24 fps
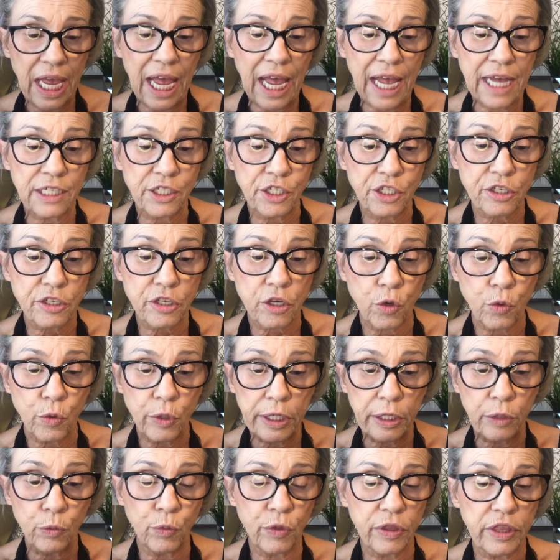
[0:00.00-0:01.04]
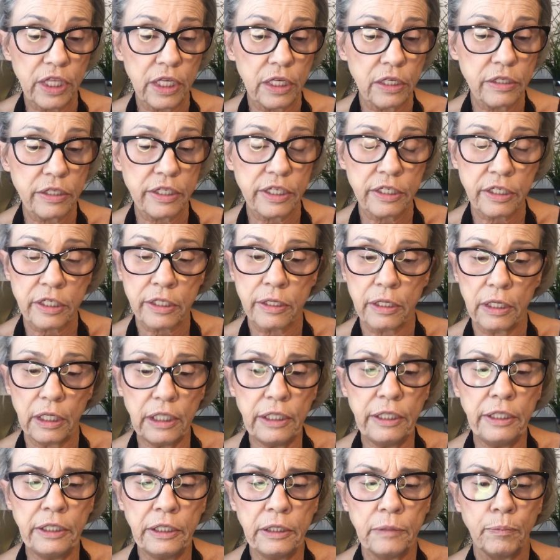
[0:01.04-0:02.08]
I just go in with this. It's
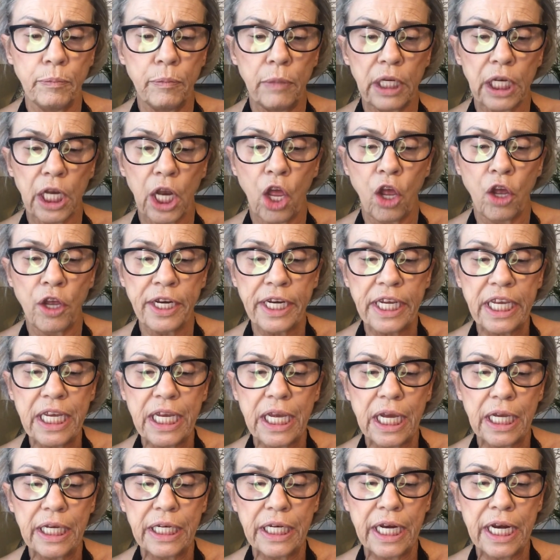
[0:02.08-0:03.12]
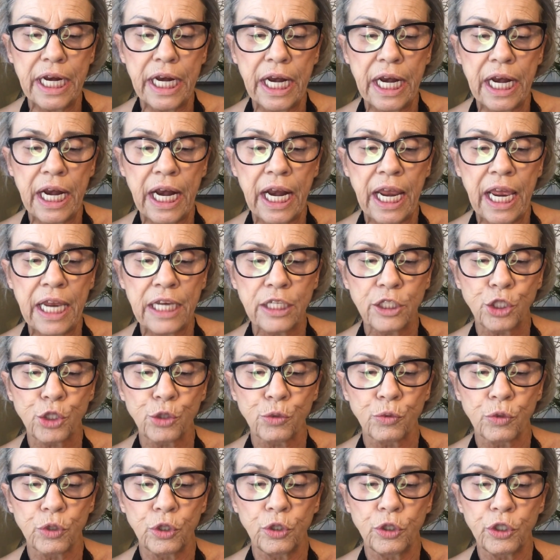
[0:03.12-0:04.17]
Milani
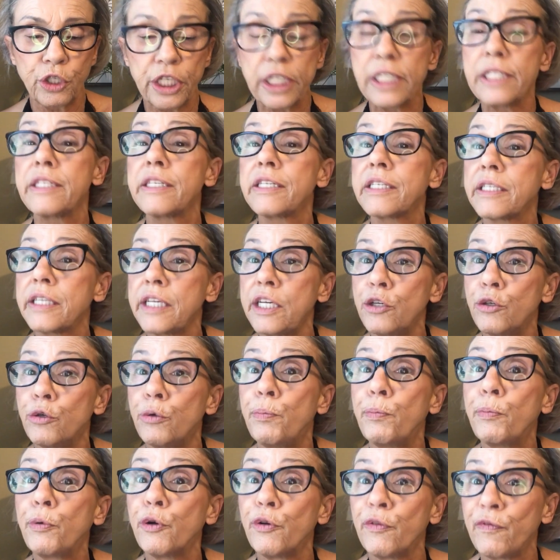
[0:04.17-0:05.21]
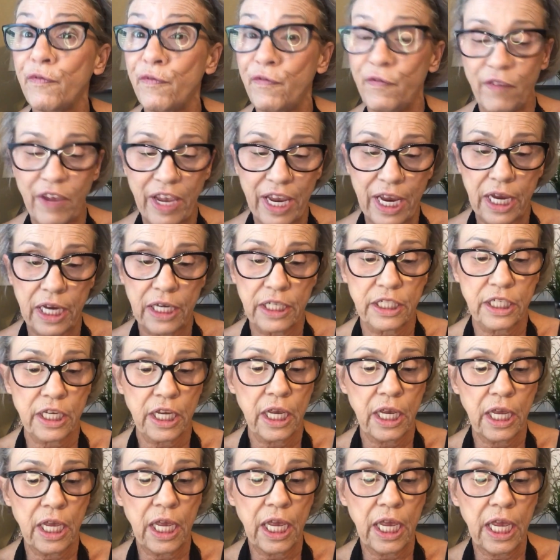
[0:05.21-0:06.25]
Natural Conceal Perfect,
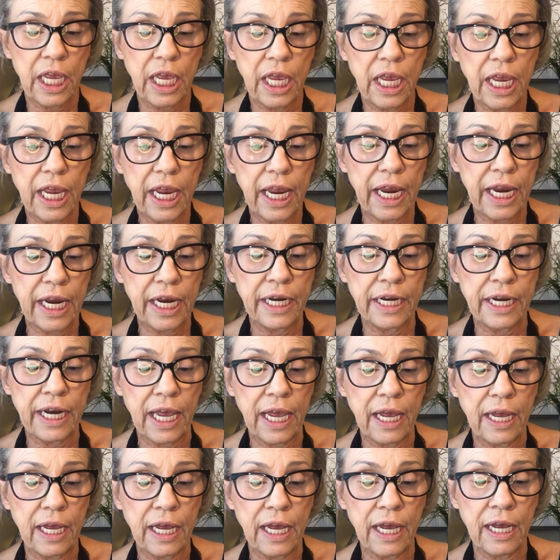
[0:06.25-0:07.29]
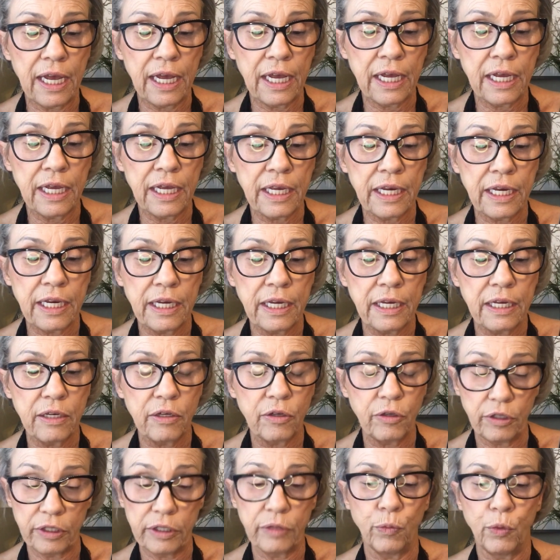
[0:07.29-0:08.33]
and
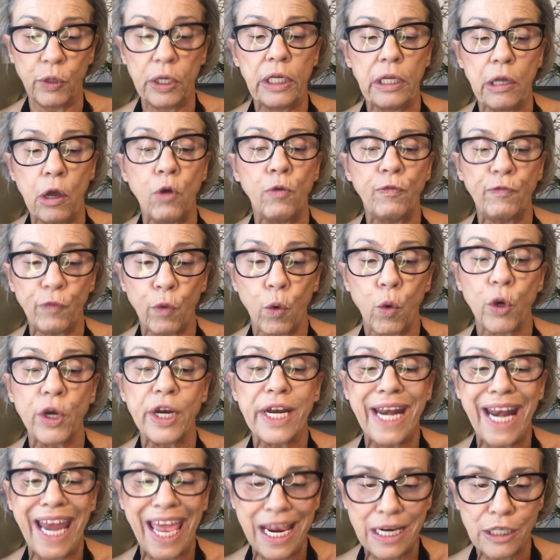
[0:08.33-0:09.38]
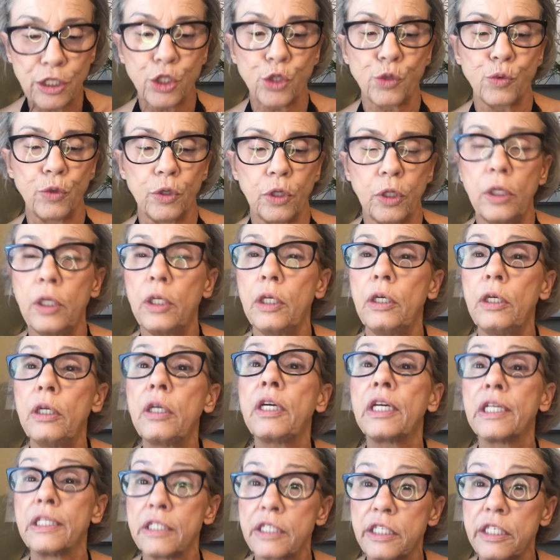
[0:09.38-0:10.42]
04 Natural
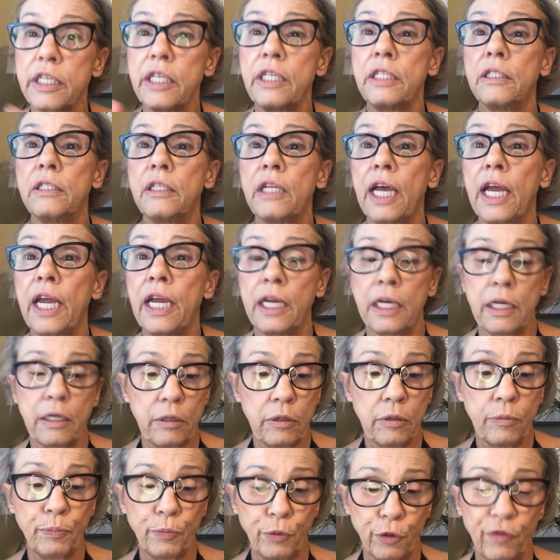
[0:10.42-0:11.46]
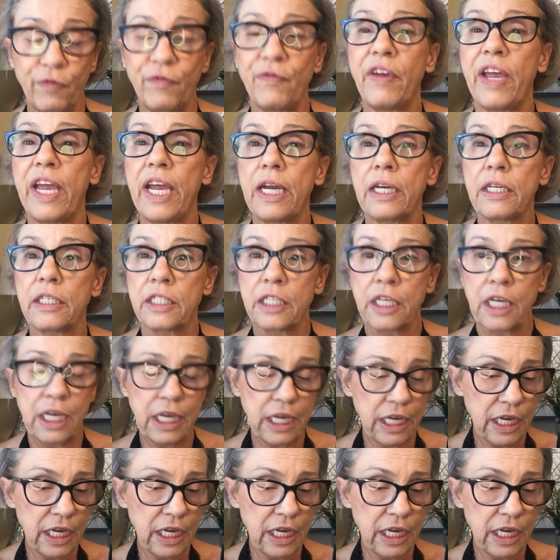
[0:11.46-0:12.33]
Conceal and Perfect.